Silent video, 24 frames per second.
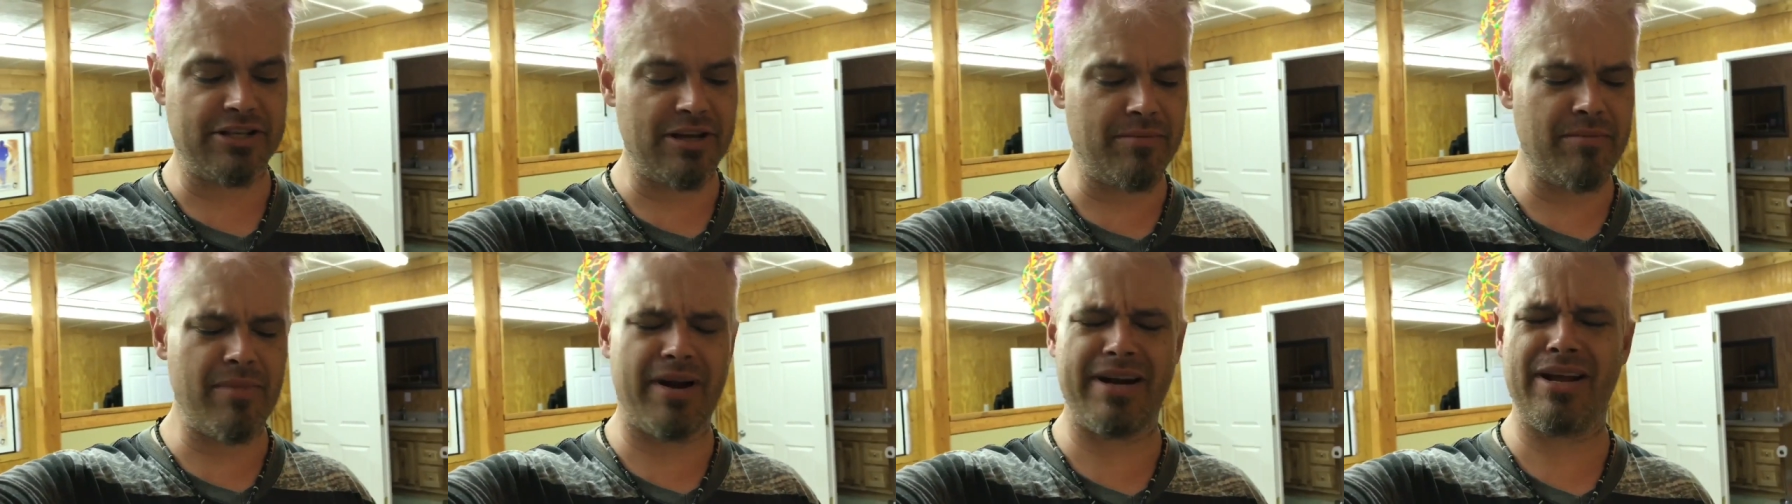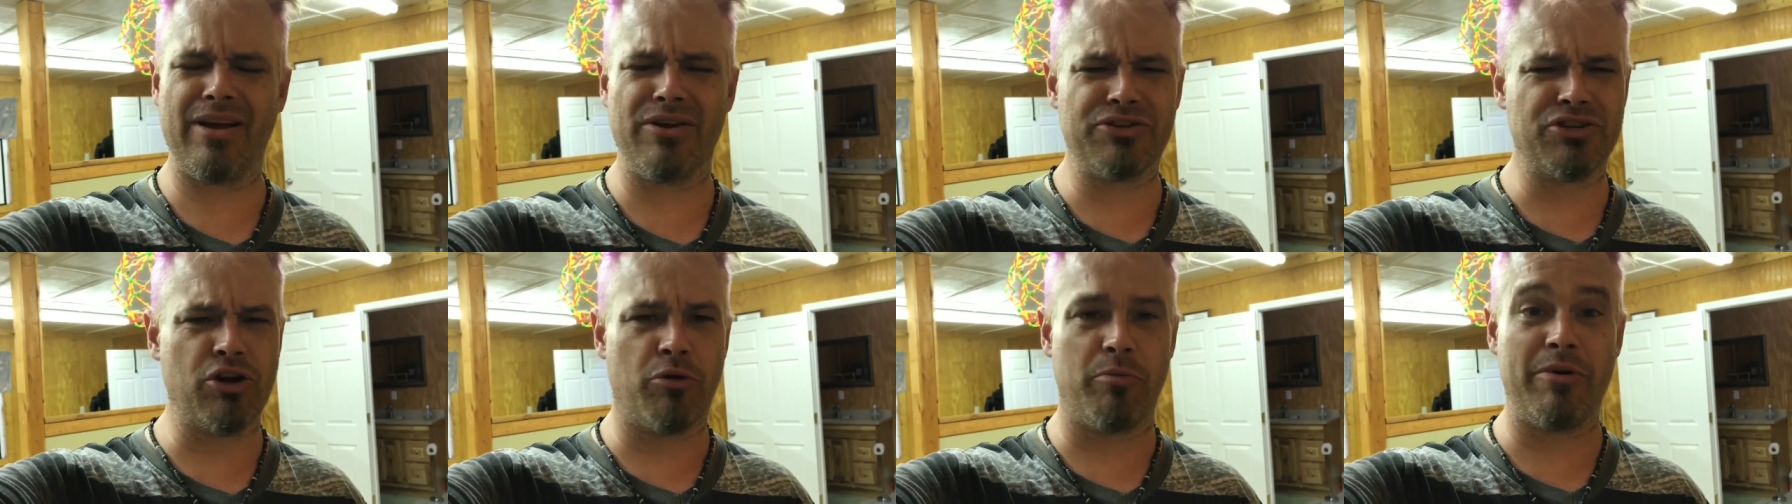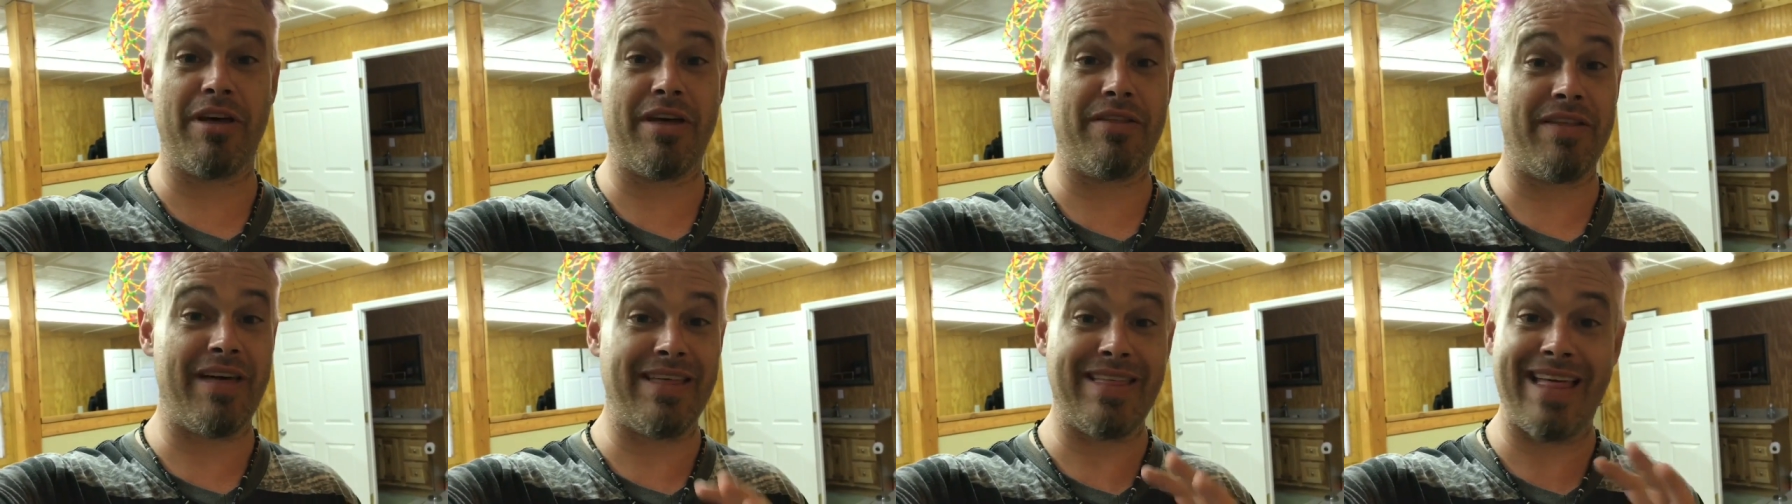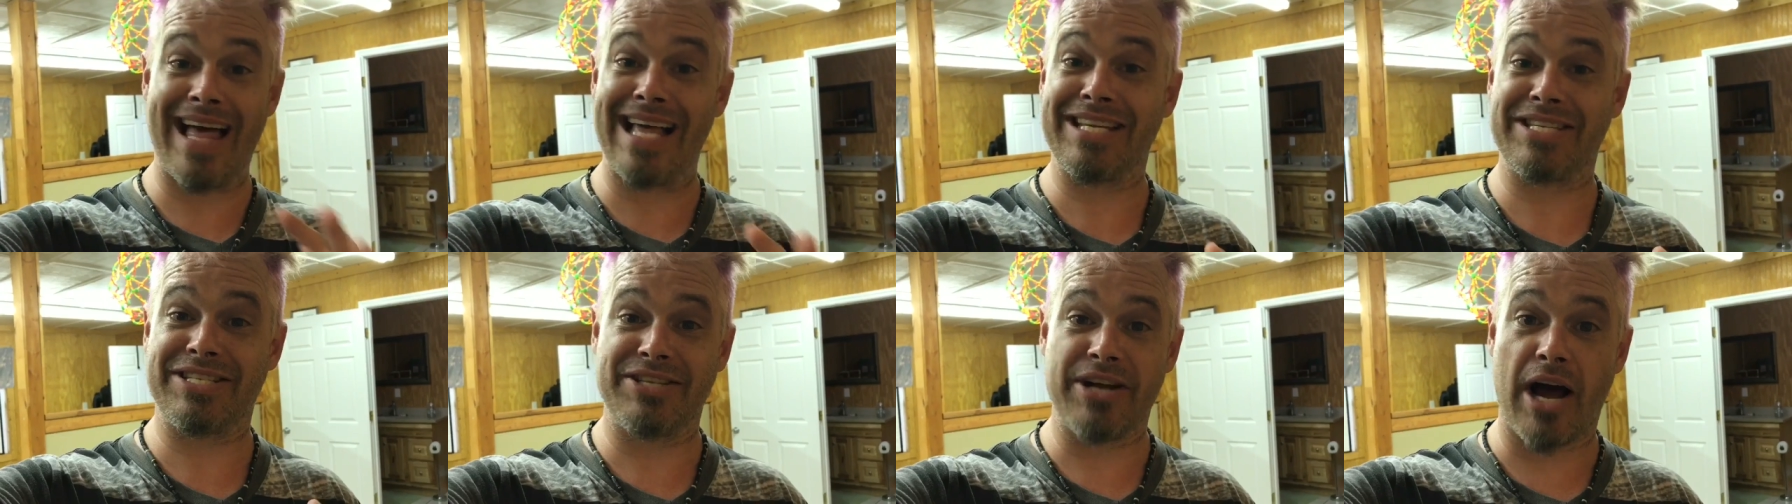Somebody else told me that, that
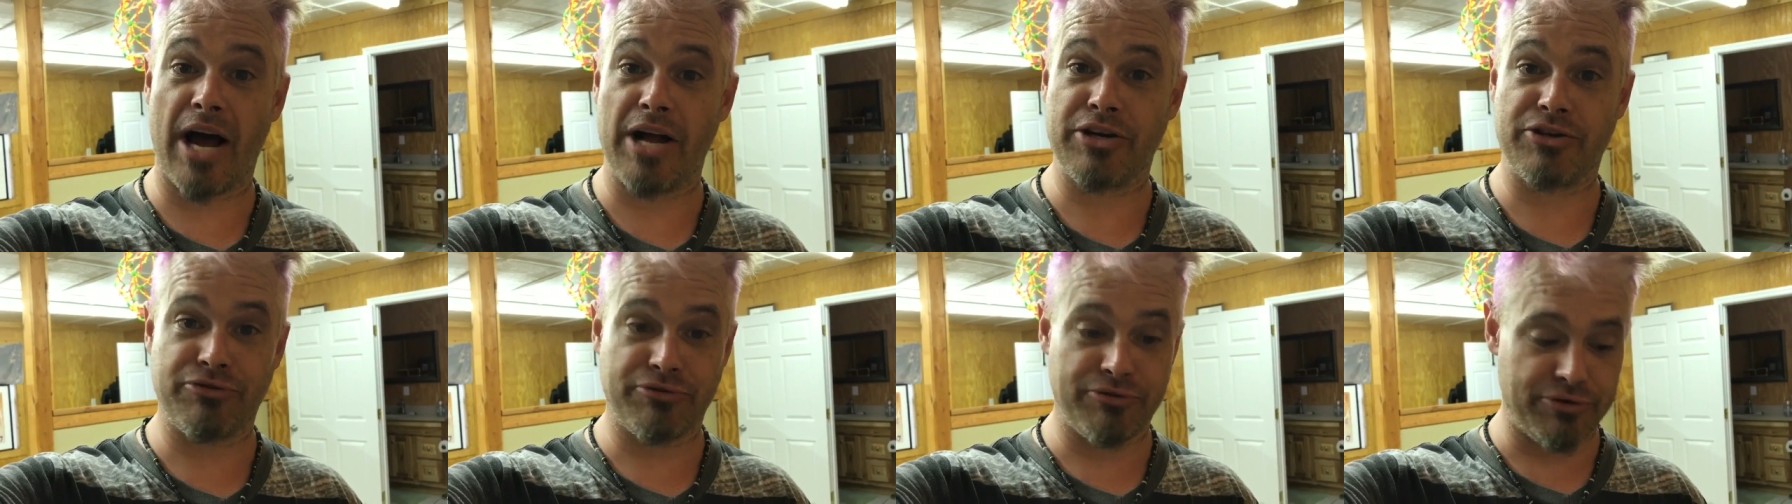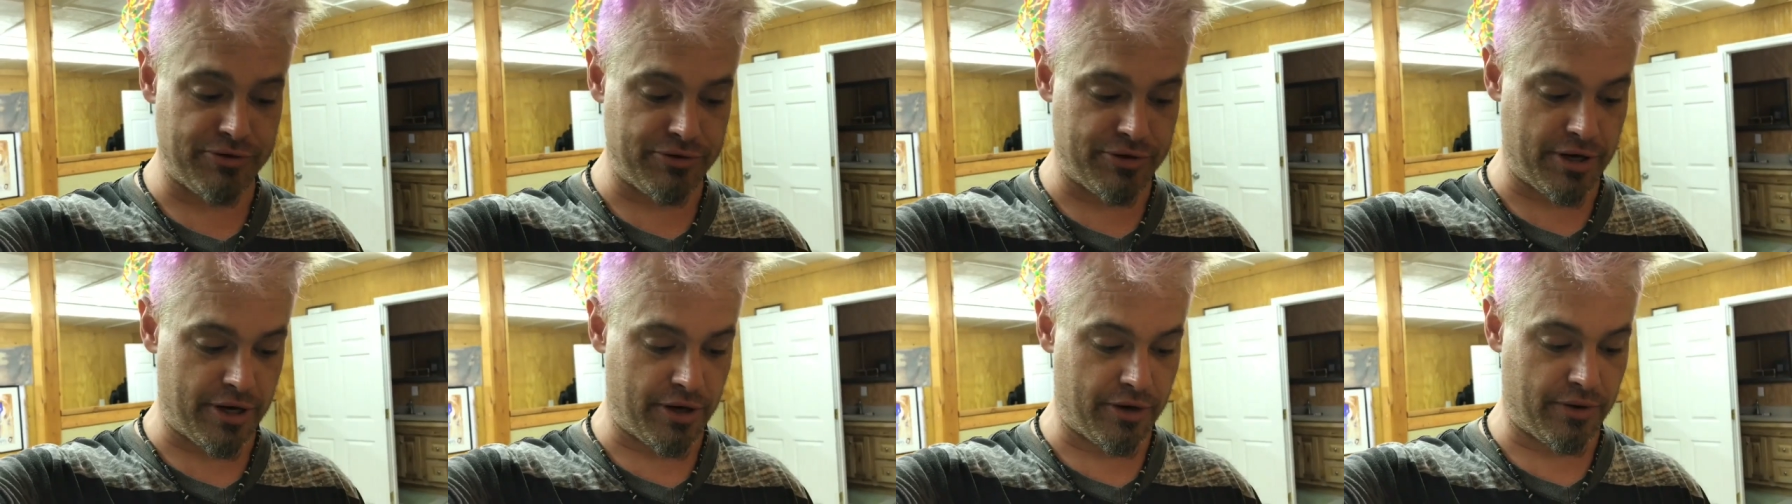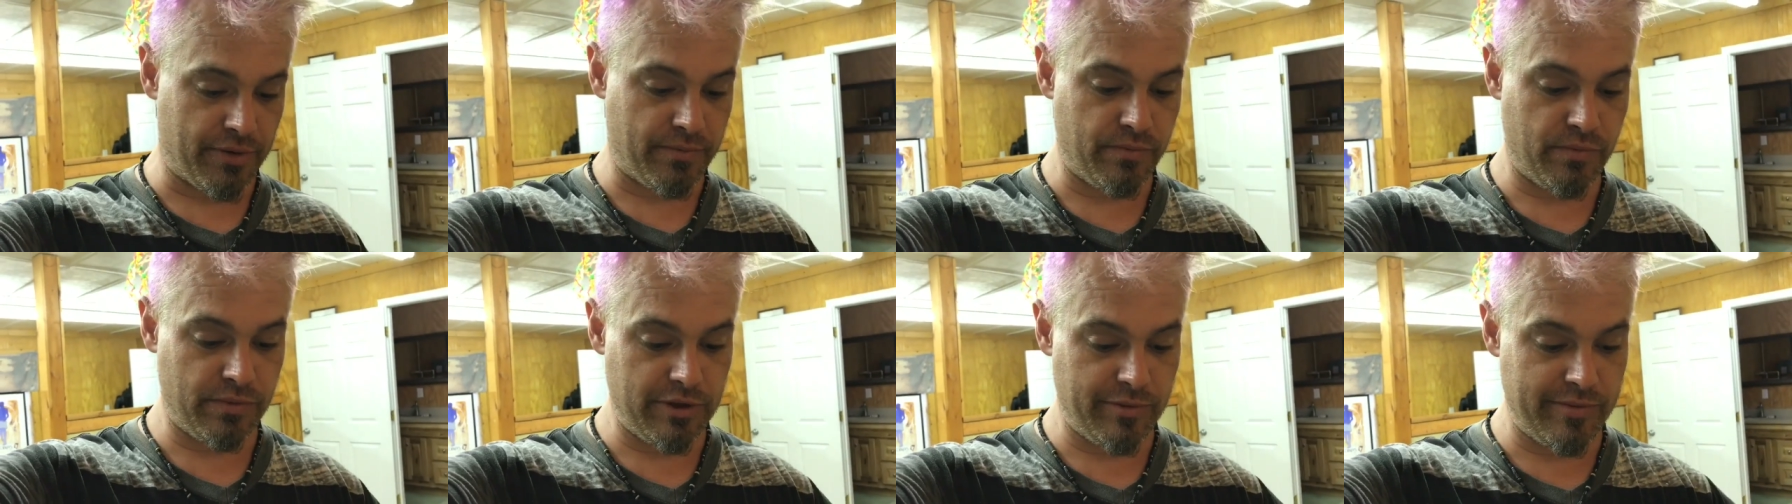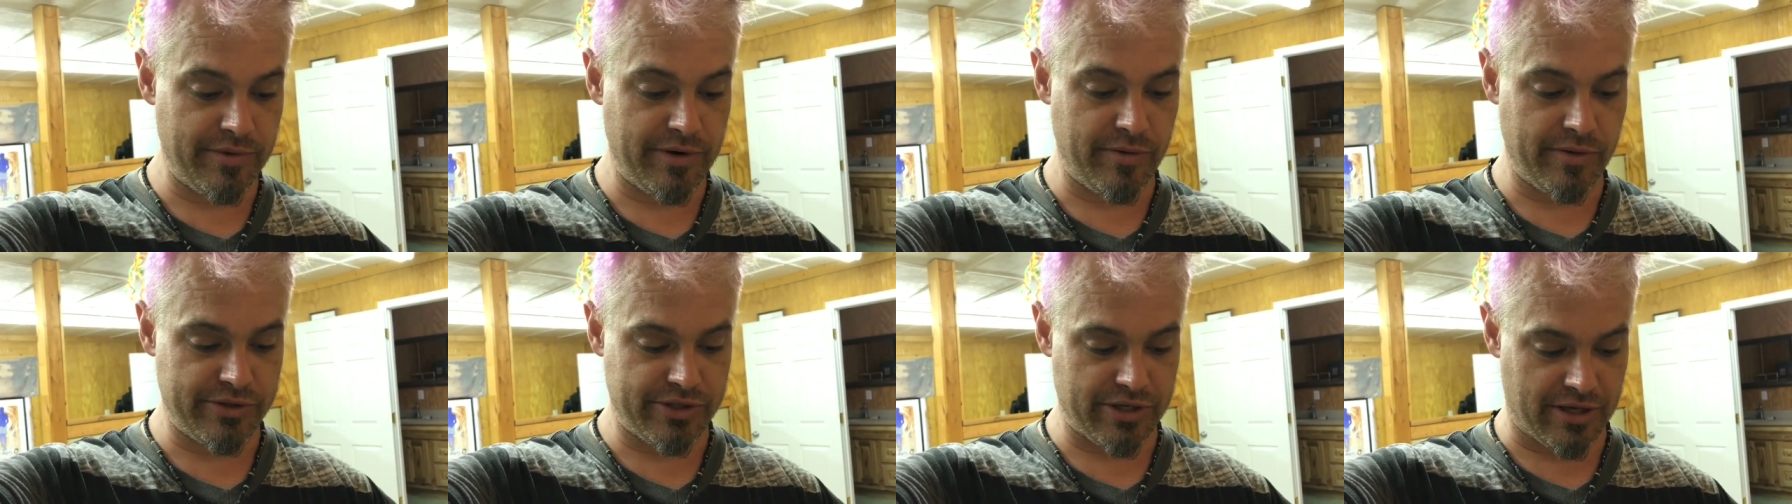that's not true, though. Let
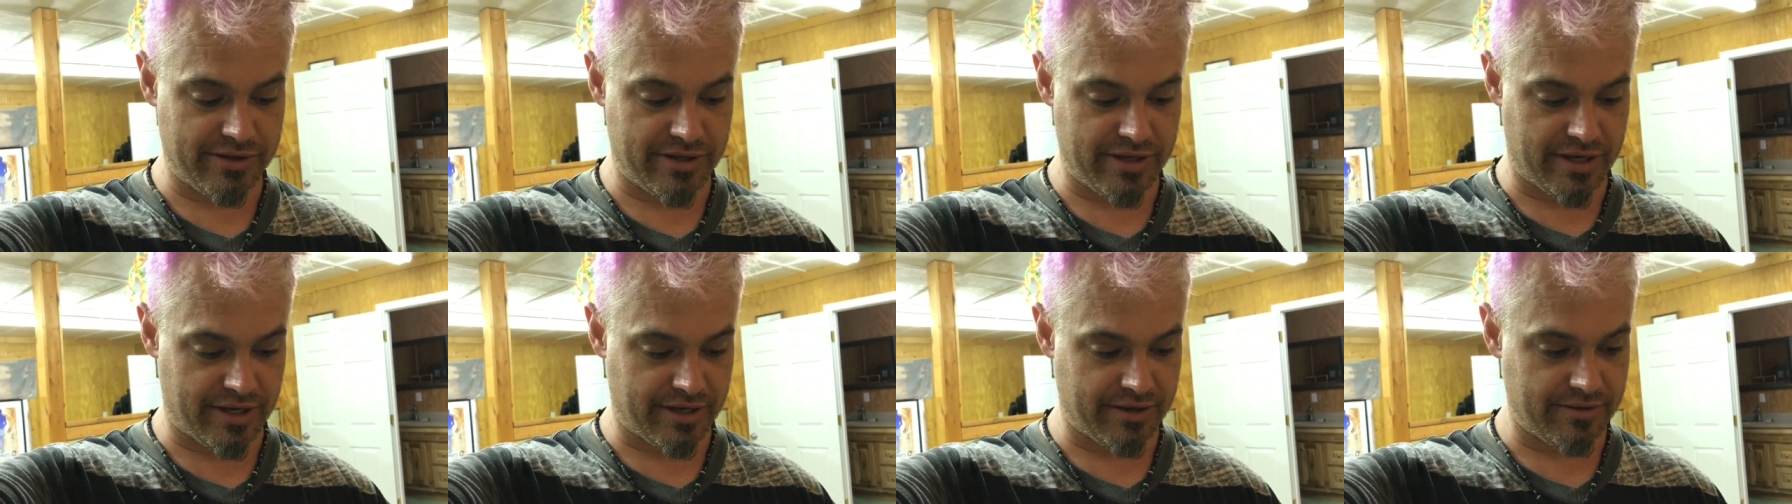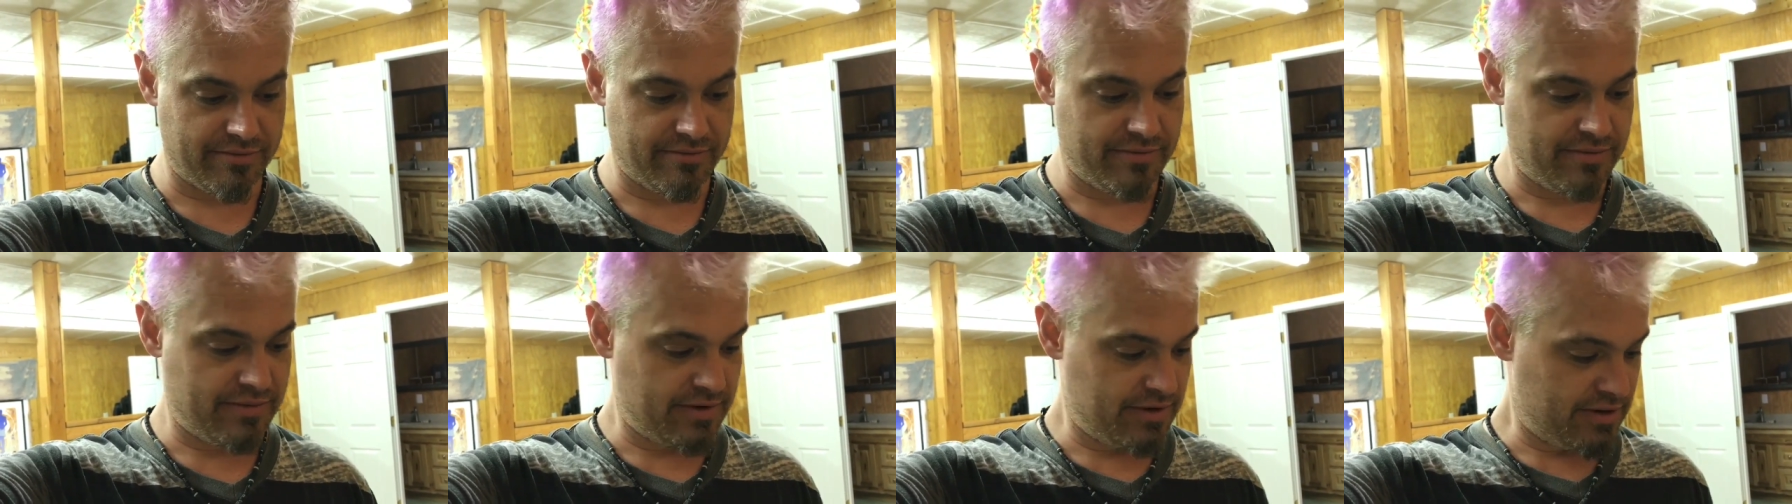me know what y'all think.